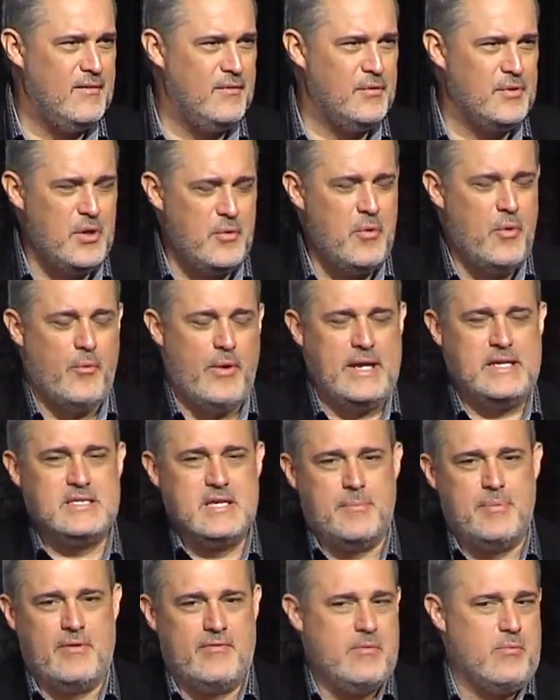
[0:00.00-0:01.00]
Well, no one
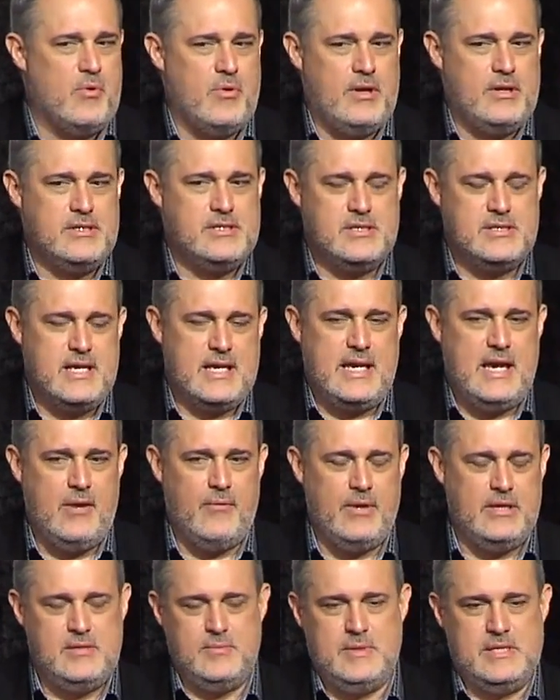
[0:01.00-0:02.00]
wakes up every morning and says, I
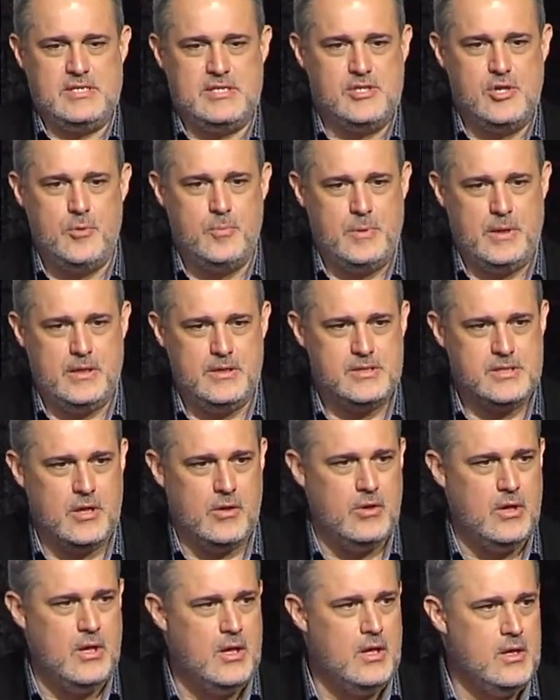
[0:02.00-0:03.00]
can't wait to be stupid.
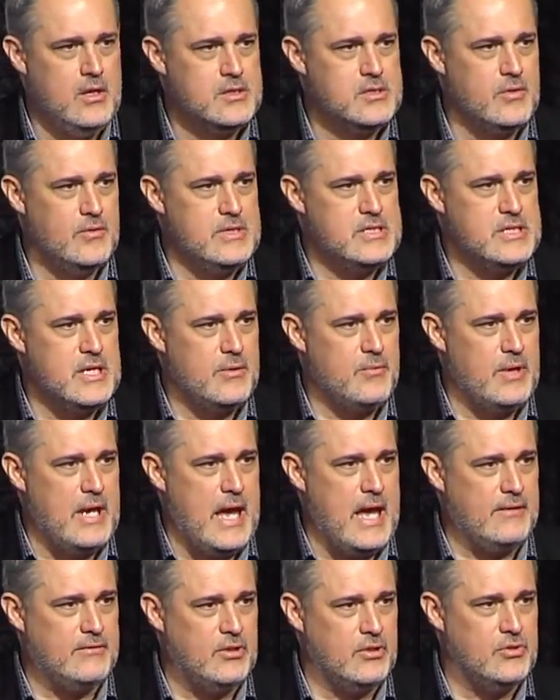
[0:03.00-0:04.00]
So we said we
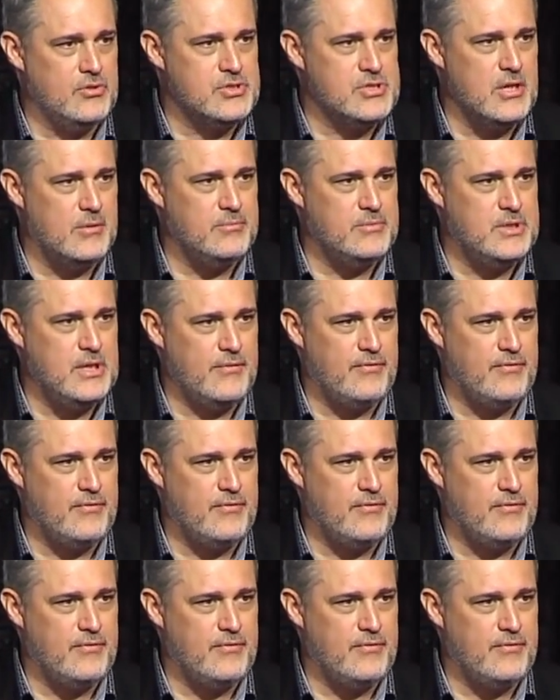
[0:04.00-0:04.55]
had to do something